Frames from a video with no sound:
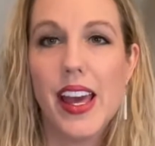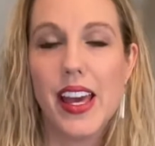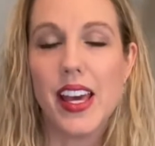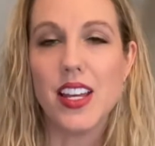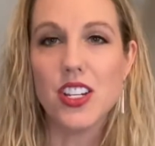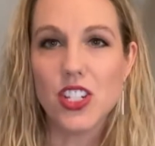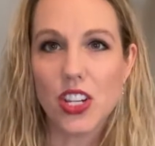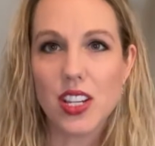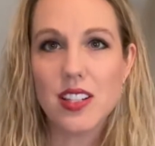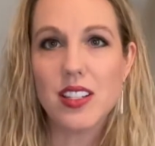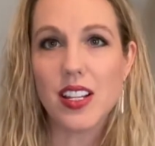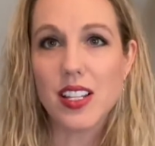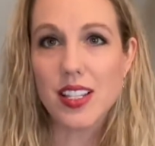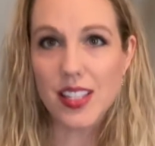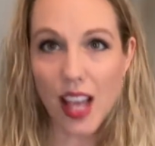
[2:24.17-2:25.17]
in just
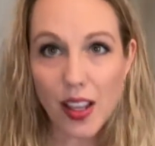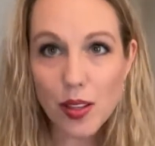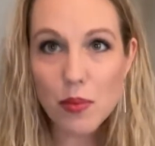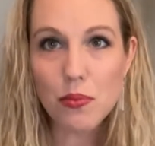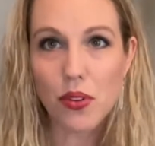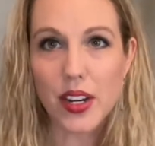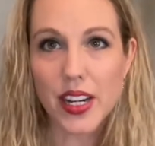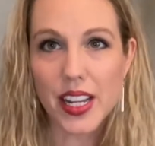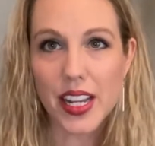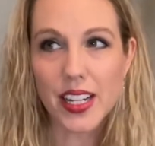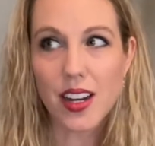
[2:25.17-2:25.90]
celebrating